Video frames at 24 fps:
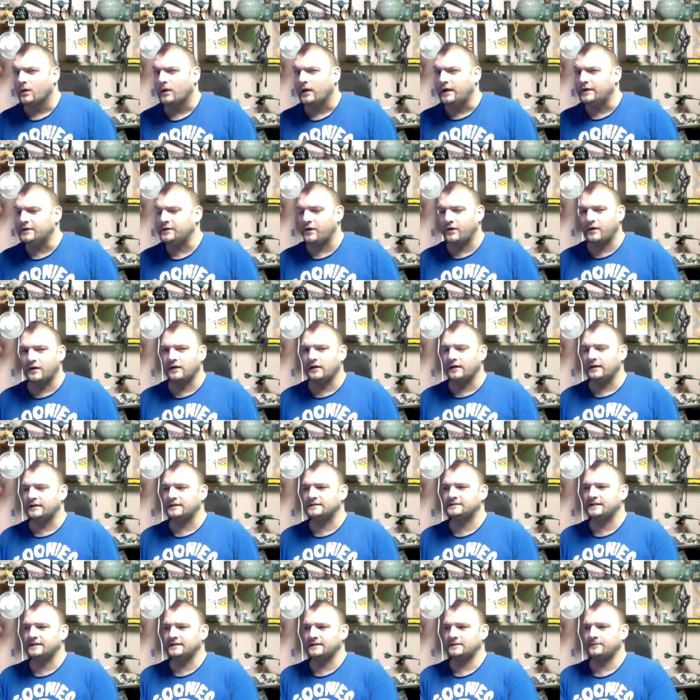and you can clearly
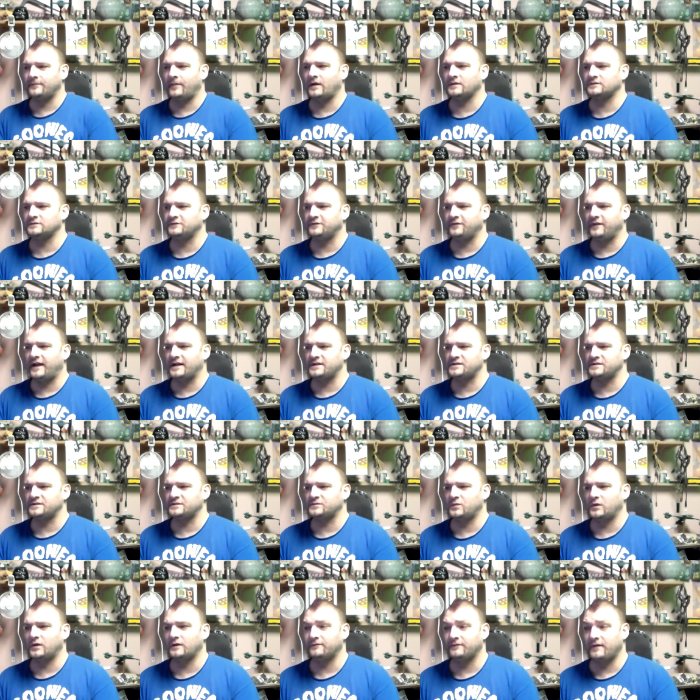see that the muzzle flashes
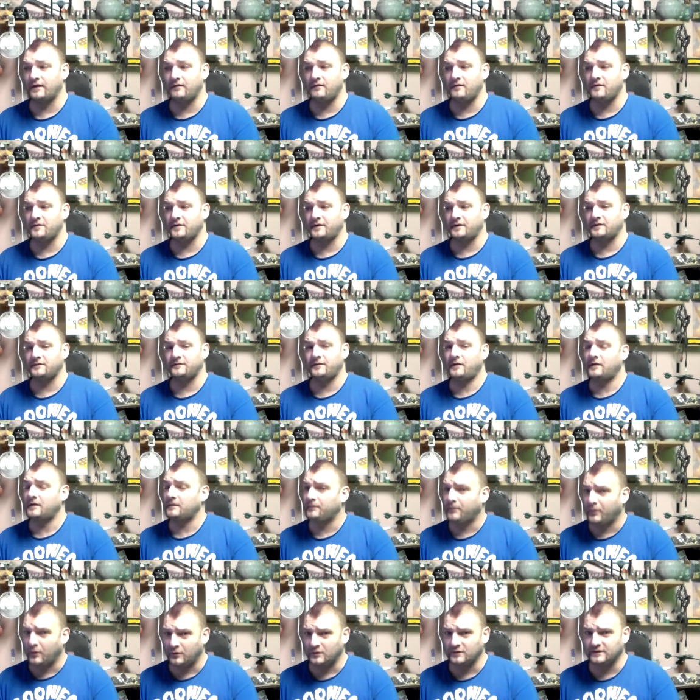were very, very, very
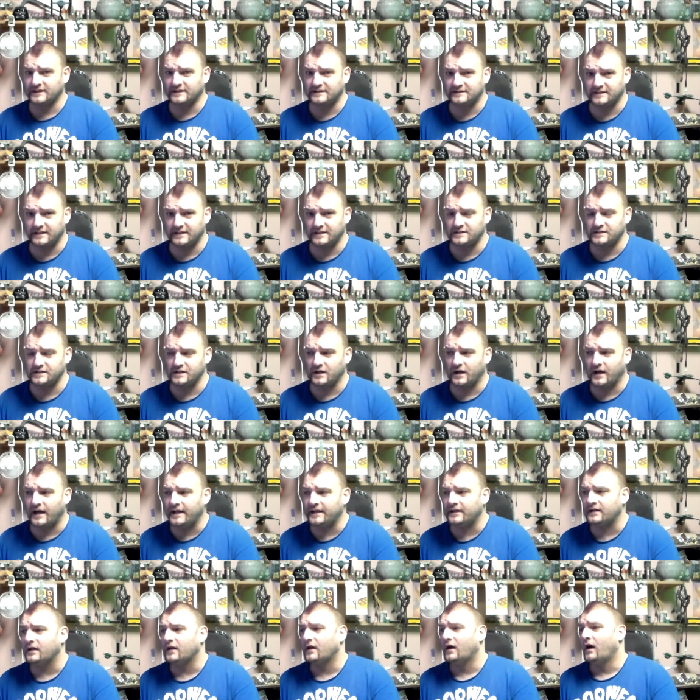poorly
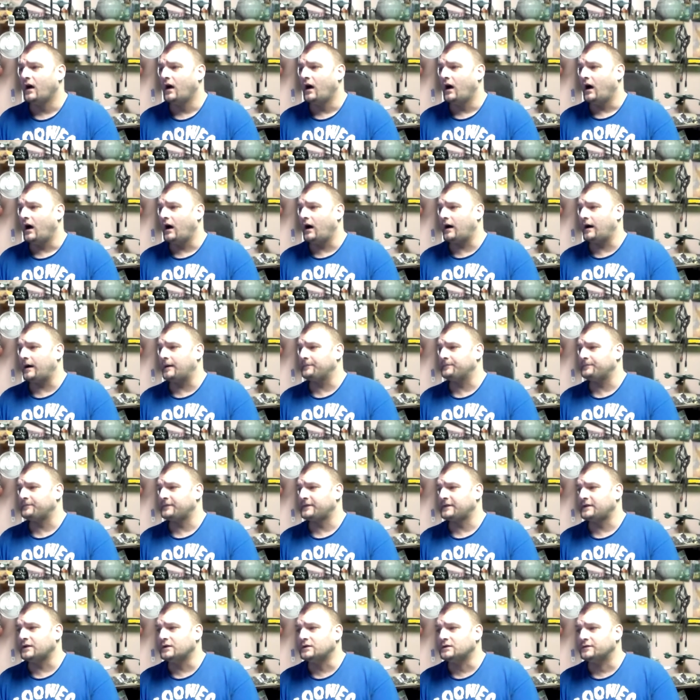CGI'd. Um,
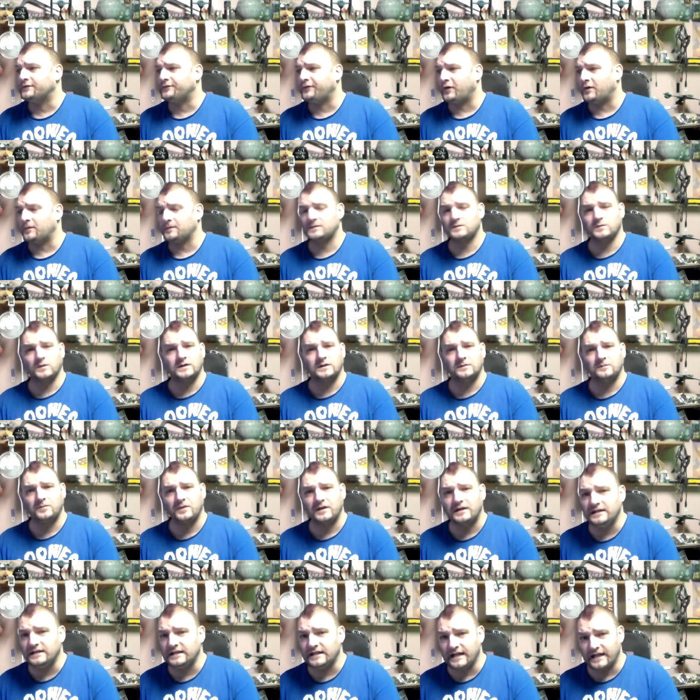uniforms were
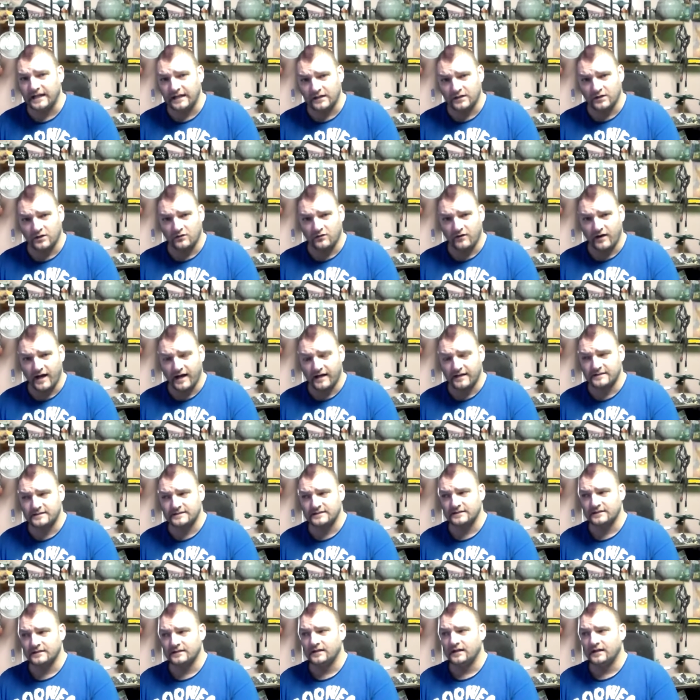completely incorrect.